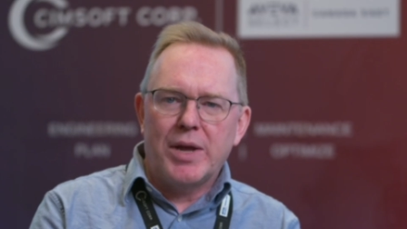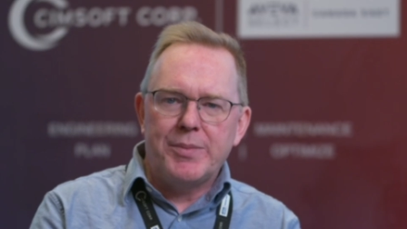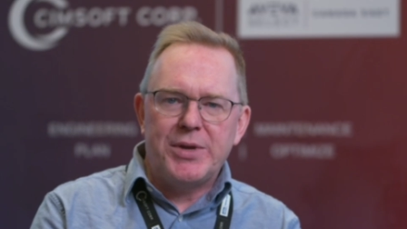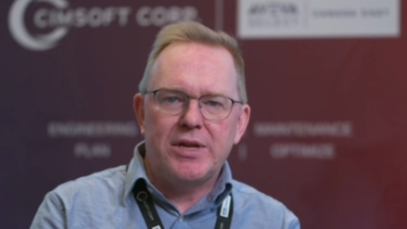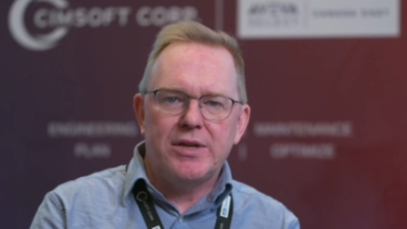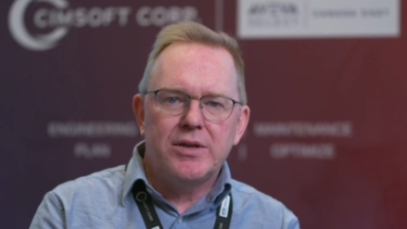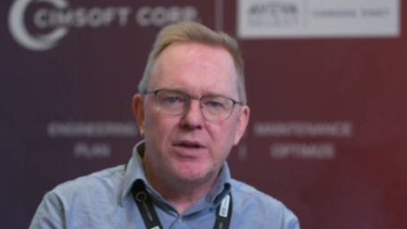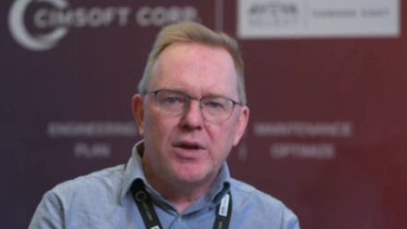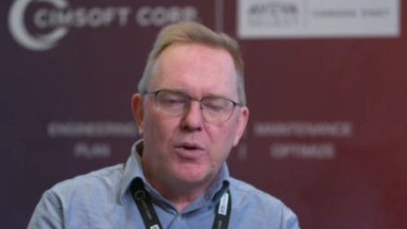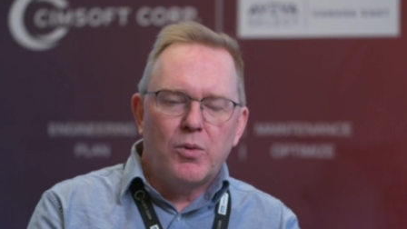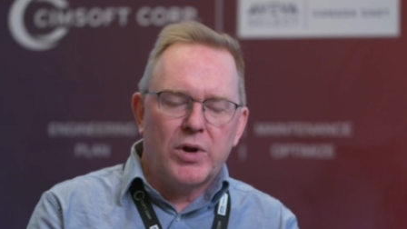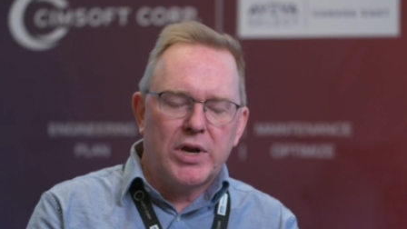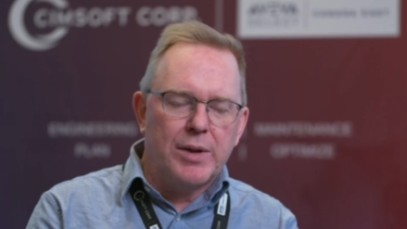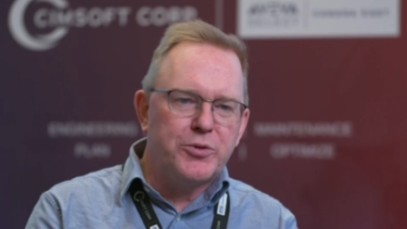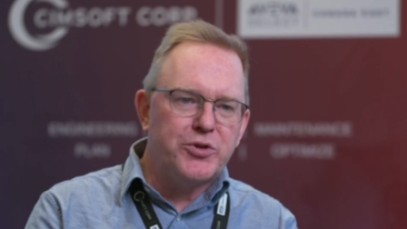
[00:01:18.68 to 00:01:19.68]
I mean,
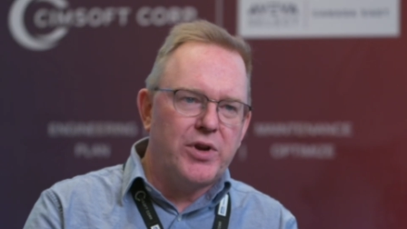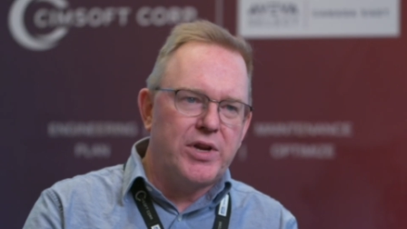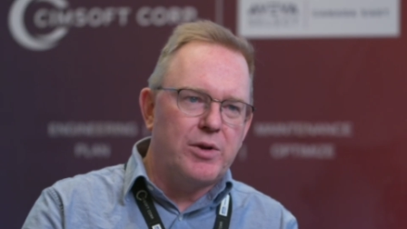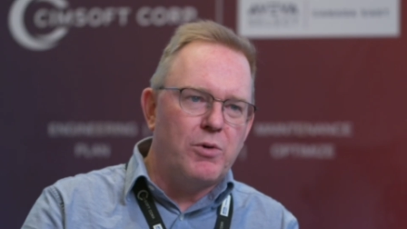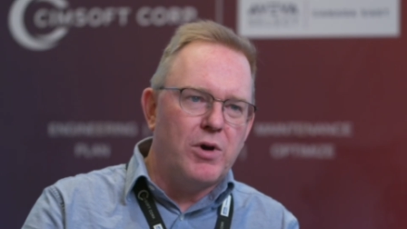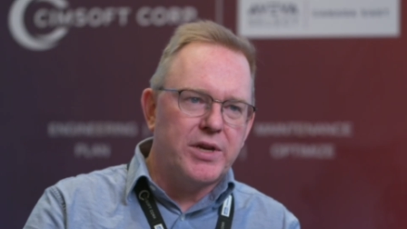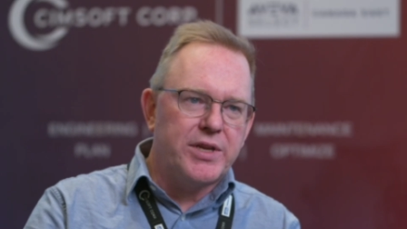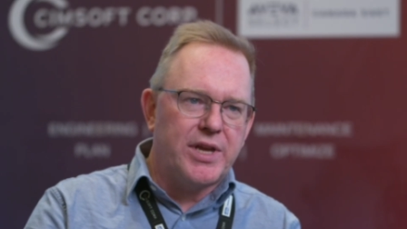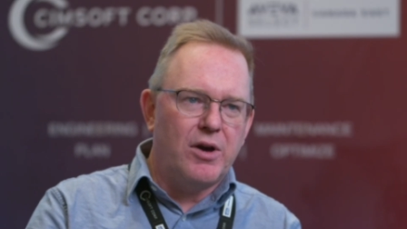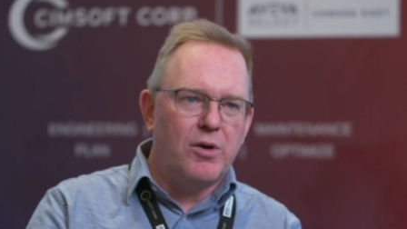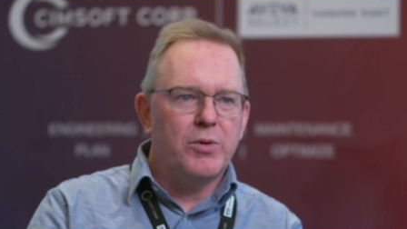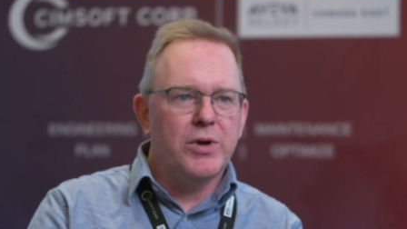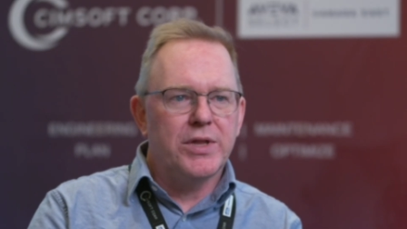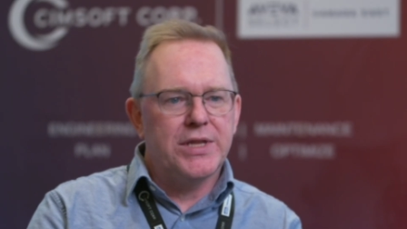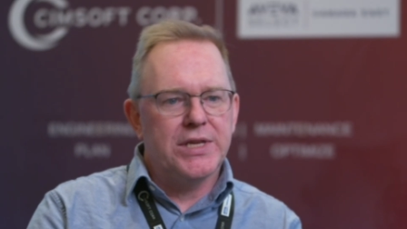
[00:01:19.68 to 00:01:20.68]
what I'm trying to walk out
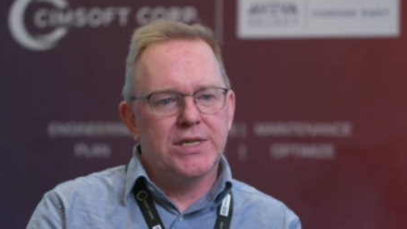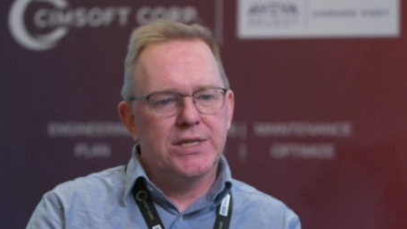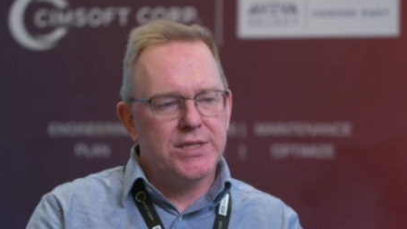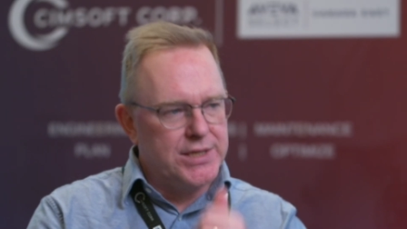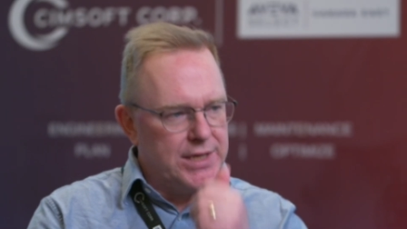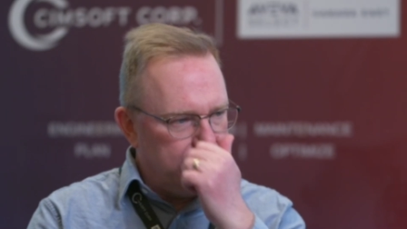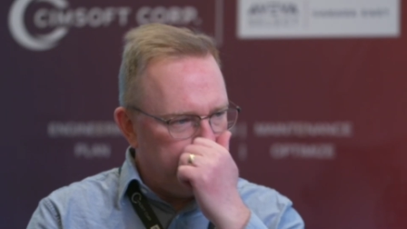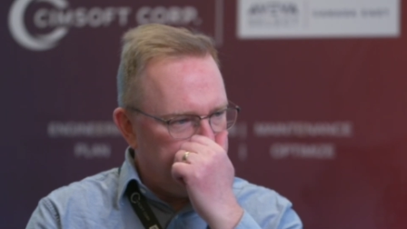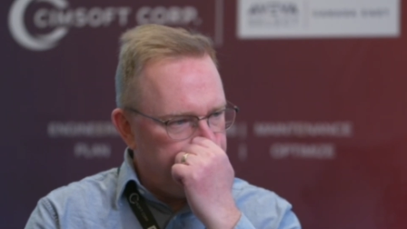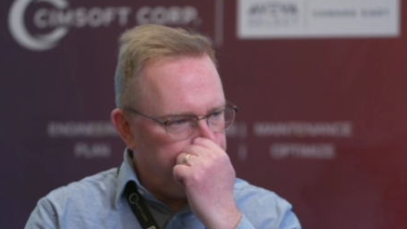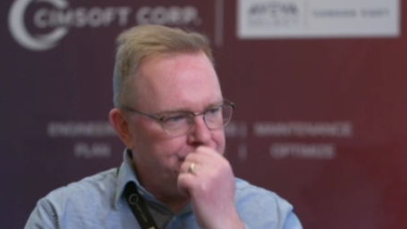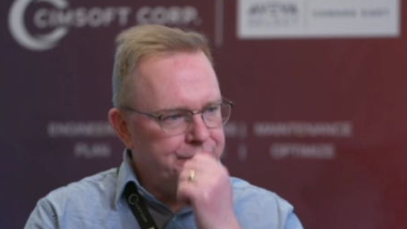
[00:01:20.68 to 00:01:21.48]
with is uh,